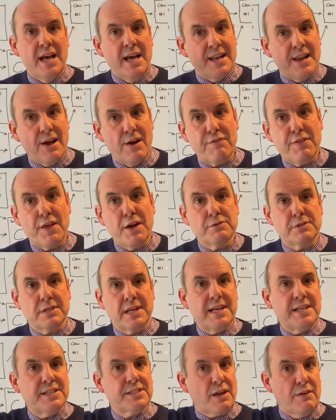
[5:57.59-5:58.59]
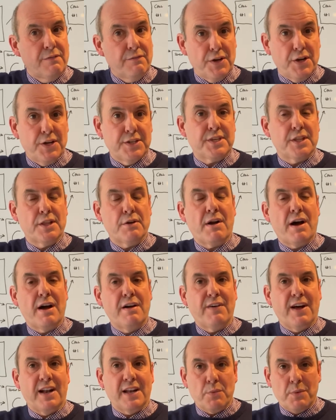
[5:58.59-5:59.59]
Now, if those leads convert at the right
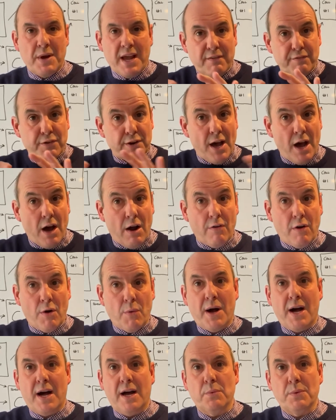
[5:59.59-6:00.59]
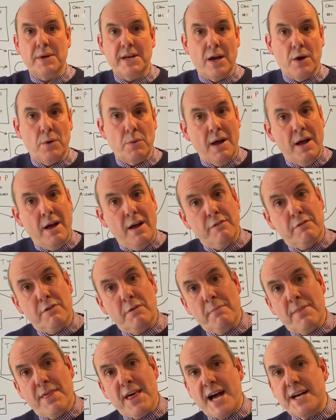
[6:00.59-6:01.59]
value, we have an ROI. We know
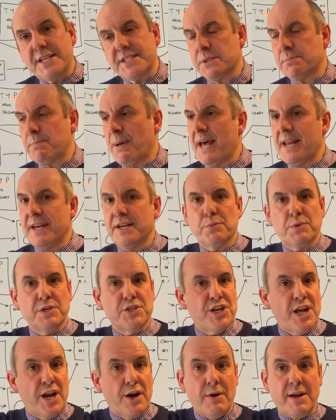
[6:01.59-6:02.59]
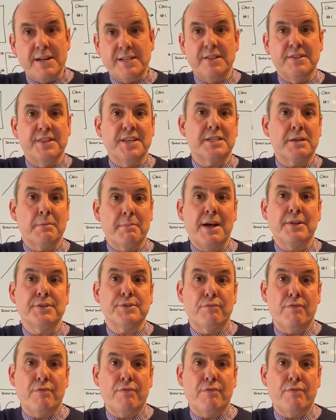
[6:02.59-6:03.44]
from that spend, we generated this amount of